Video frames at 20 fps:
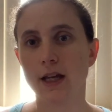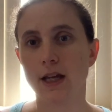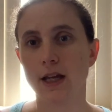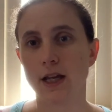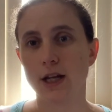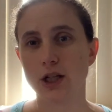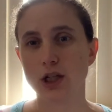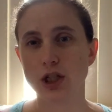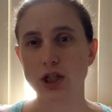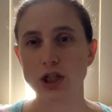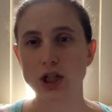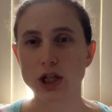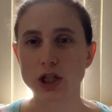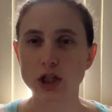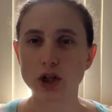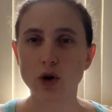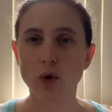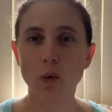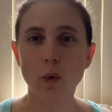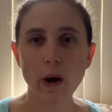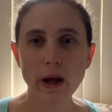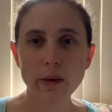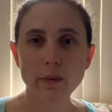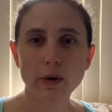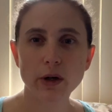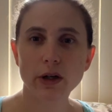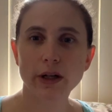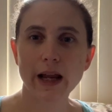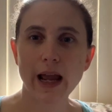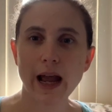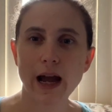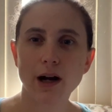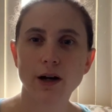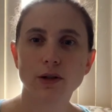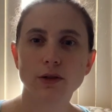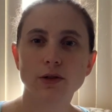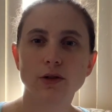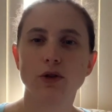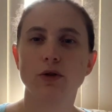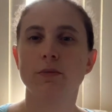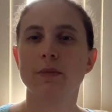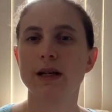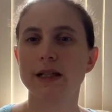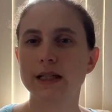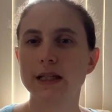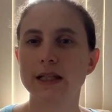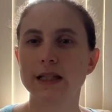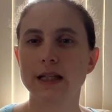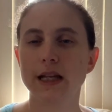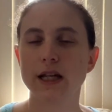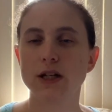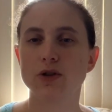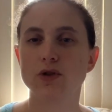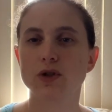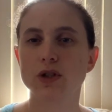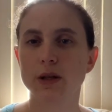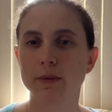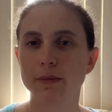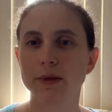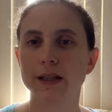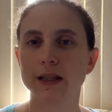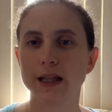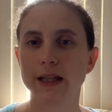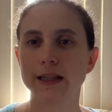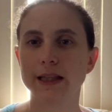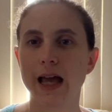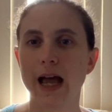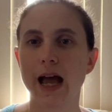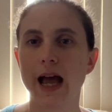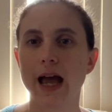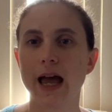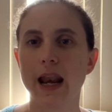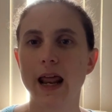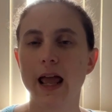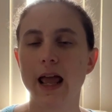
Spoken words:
it just doesn't quite work out and you miss a stitch or something like that,